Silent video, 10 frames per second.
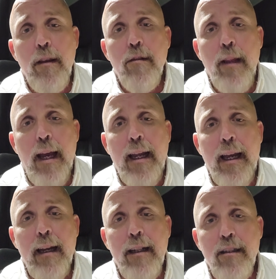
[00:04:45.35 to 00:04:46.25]
through that
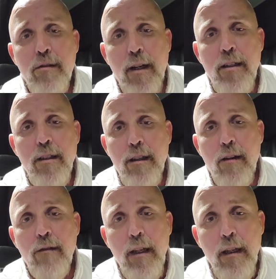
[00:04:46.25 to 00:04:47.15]
kind of construction
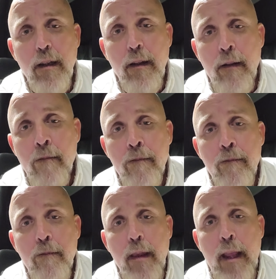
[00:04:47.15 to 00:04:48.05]
zone
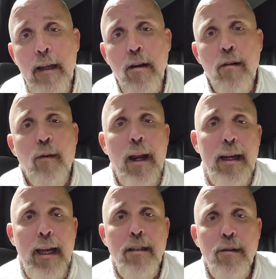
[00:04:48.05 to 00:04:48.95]
and you're
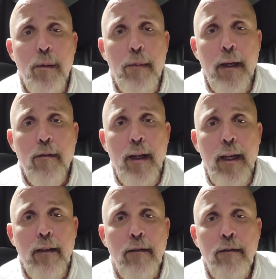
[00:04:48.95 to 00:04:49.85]
right next to a big rig,